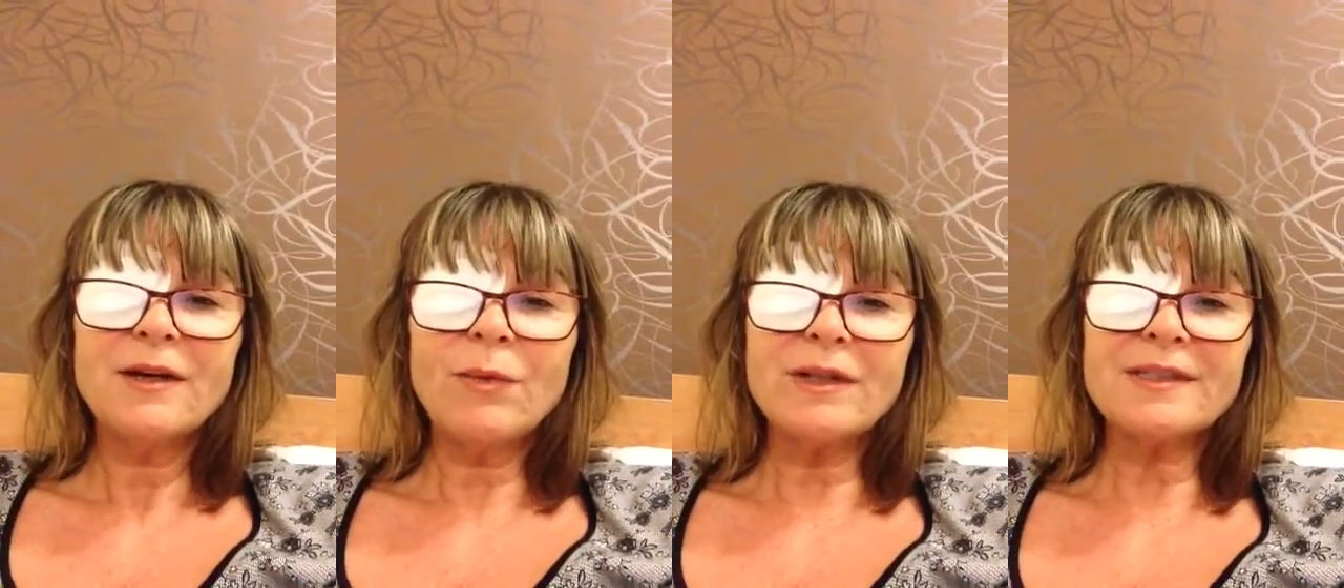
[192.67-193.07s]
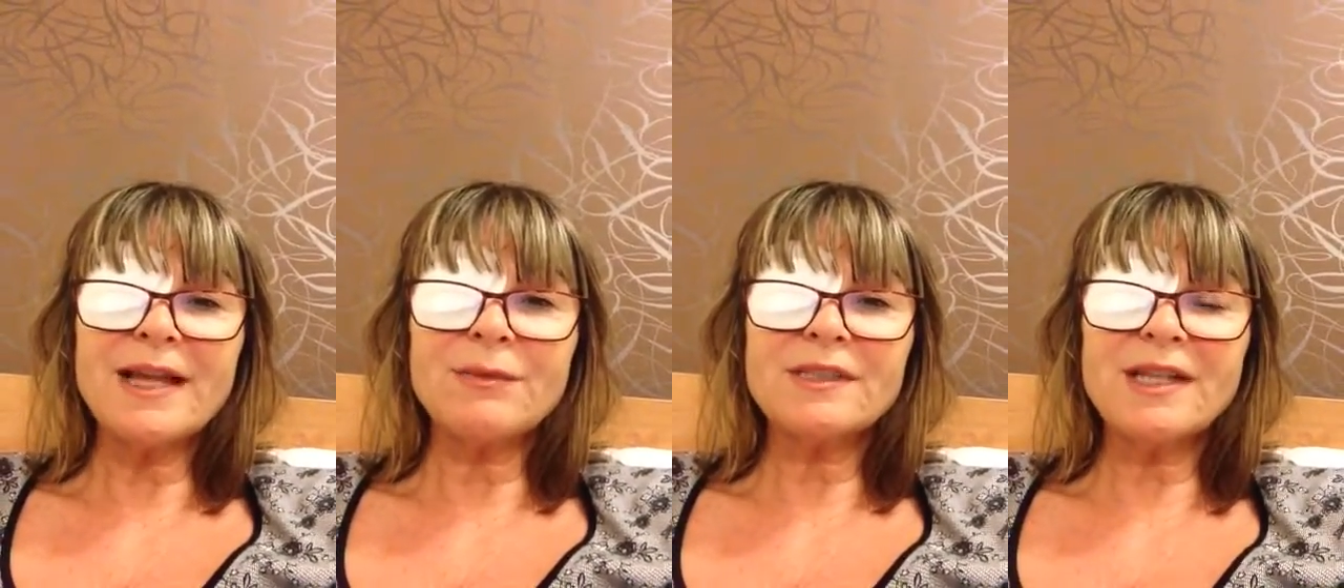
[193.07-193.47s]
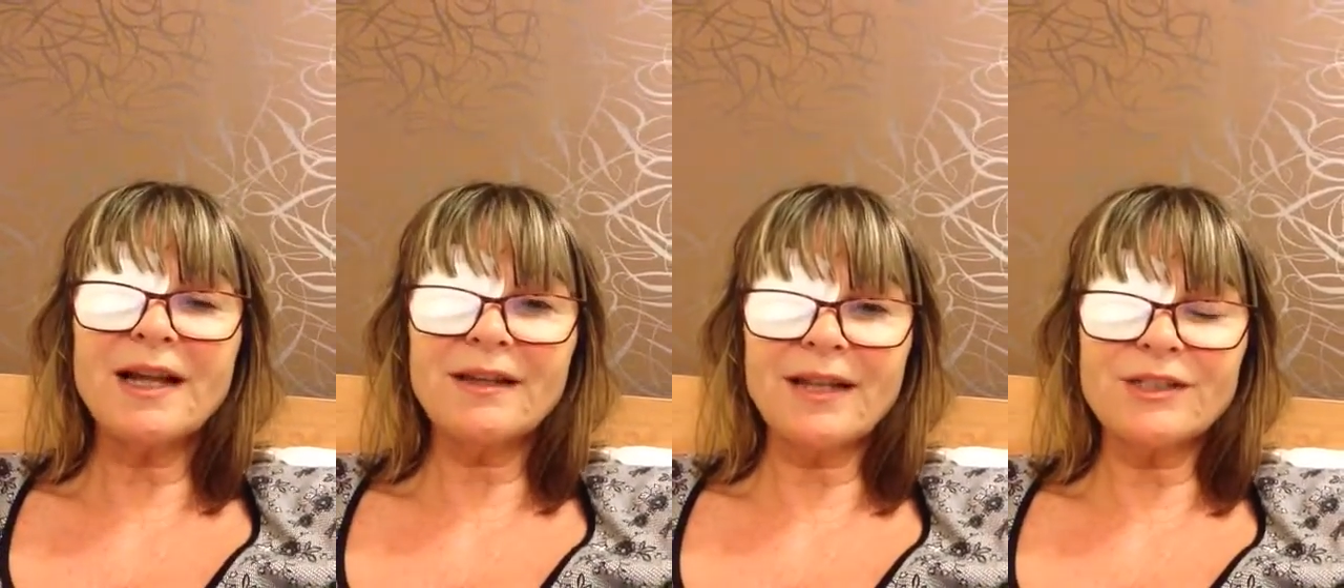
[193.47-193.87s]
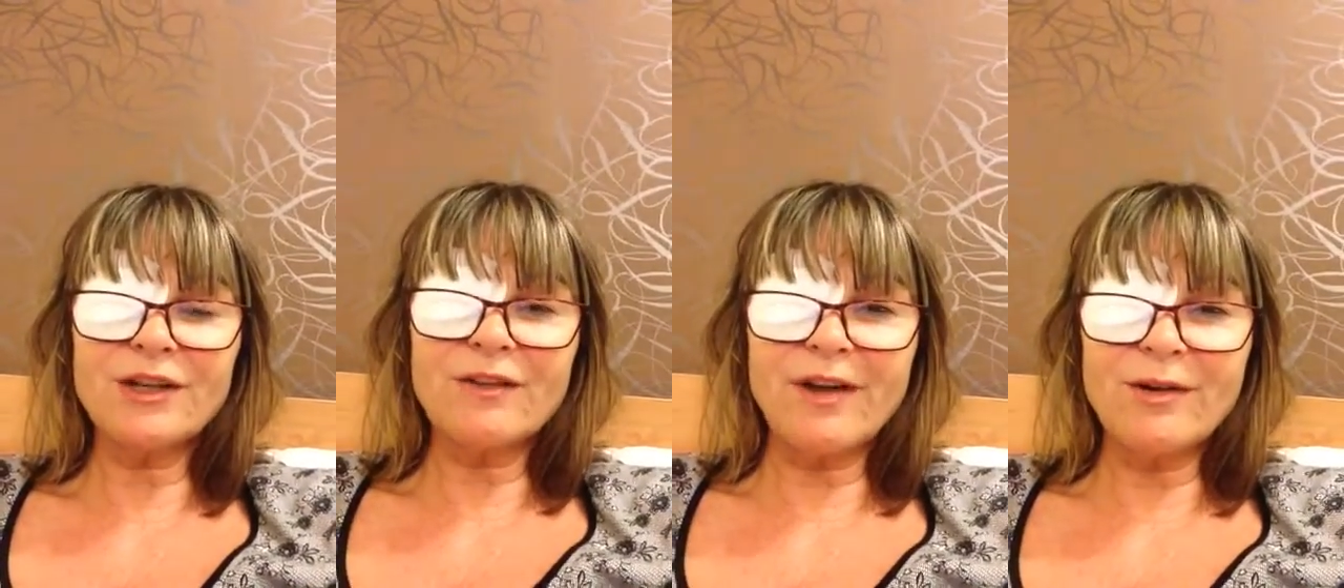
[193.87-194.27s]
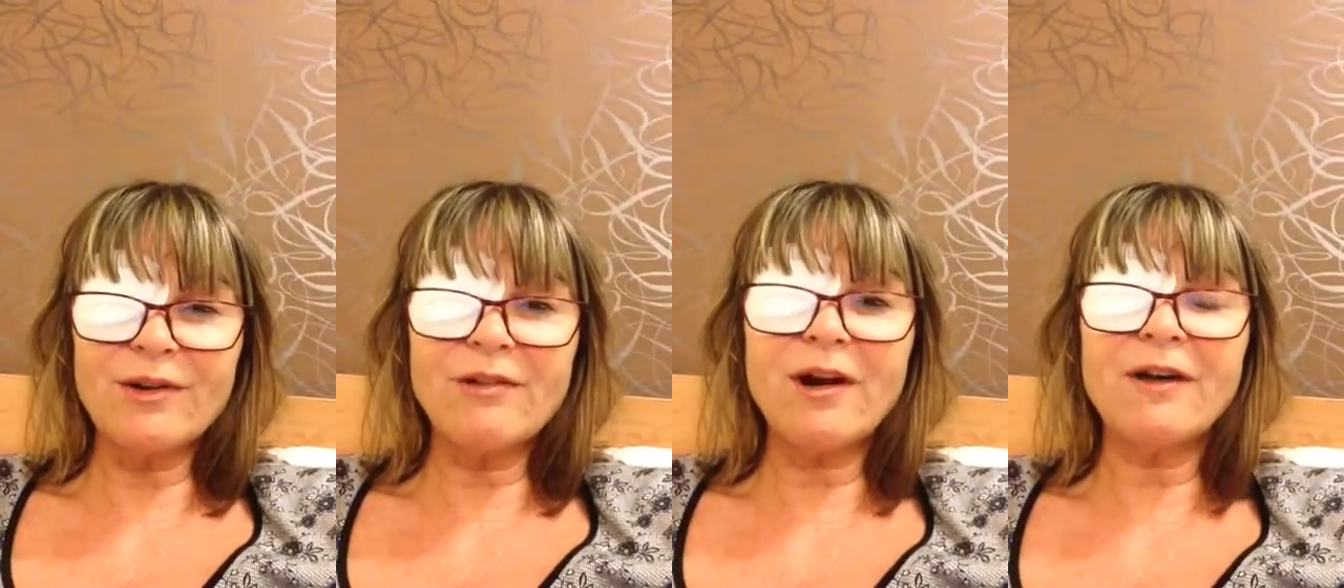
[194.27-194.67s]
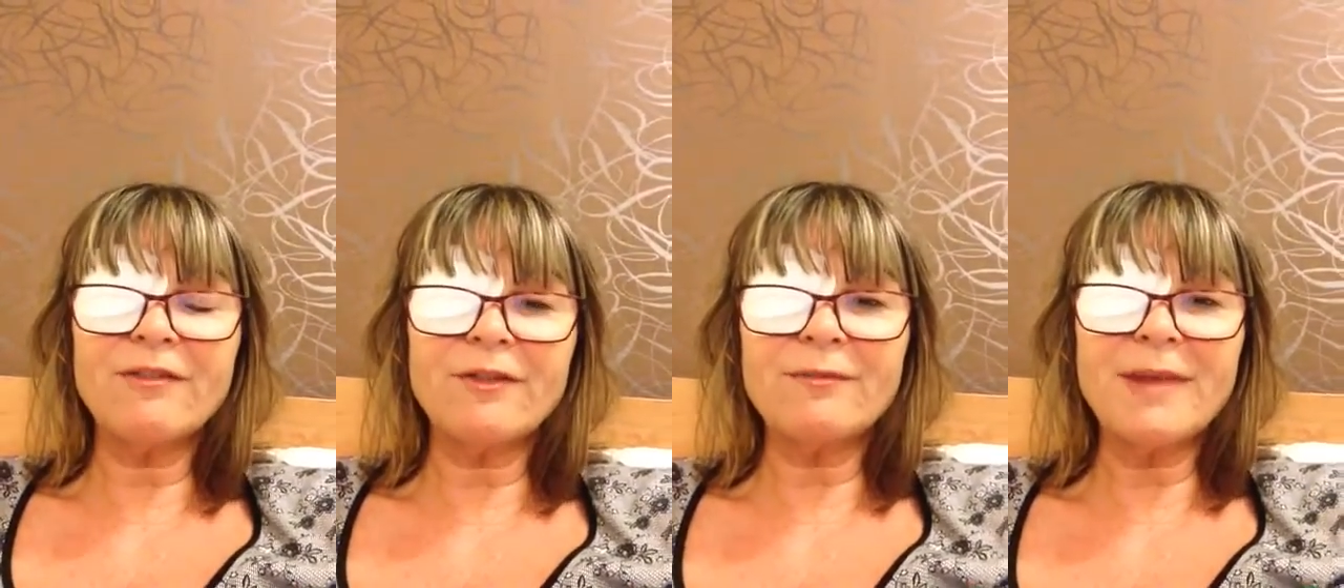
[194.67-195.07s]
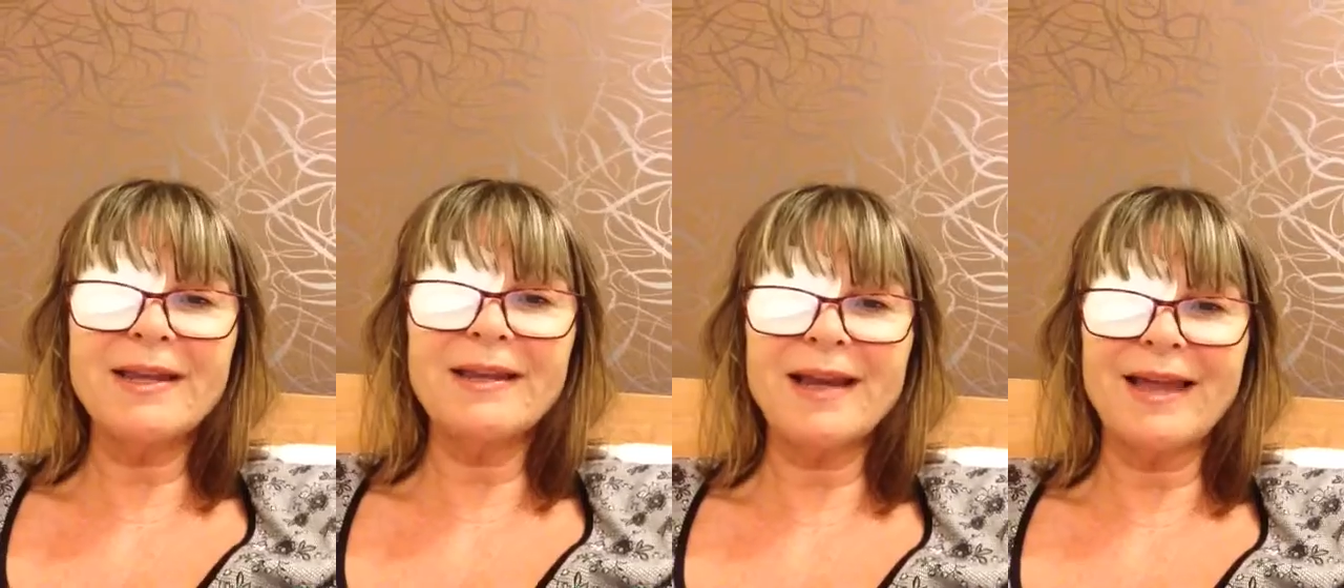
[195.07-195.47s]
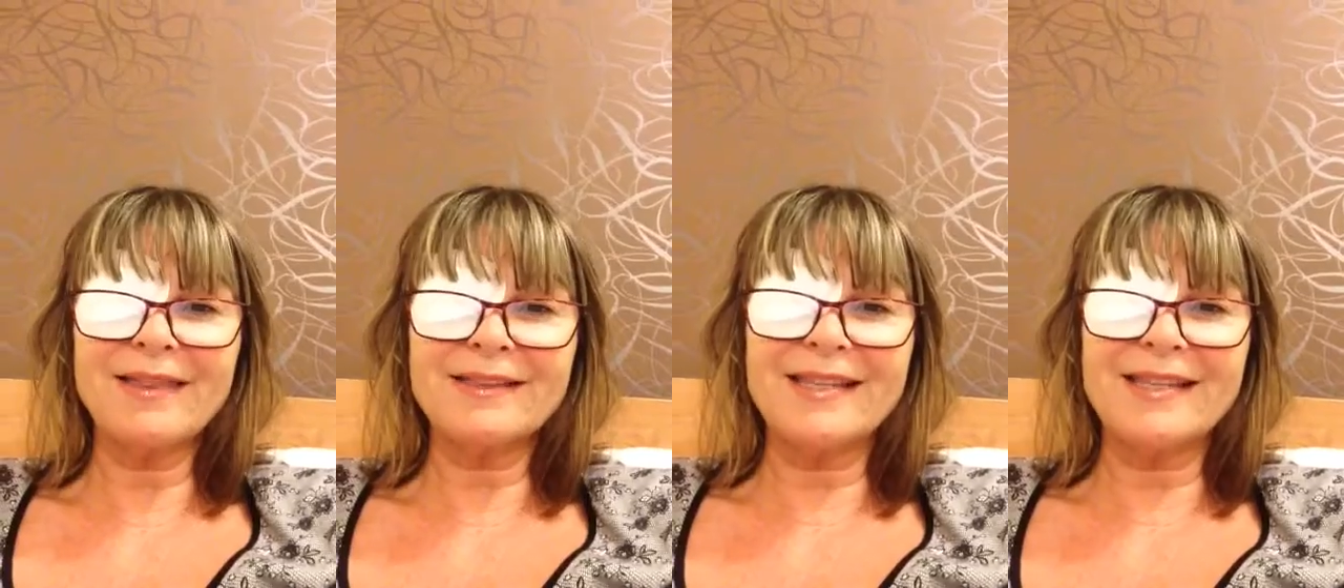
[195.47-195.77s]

Once that was done, they took a photograph of me and the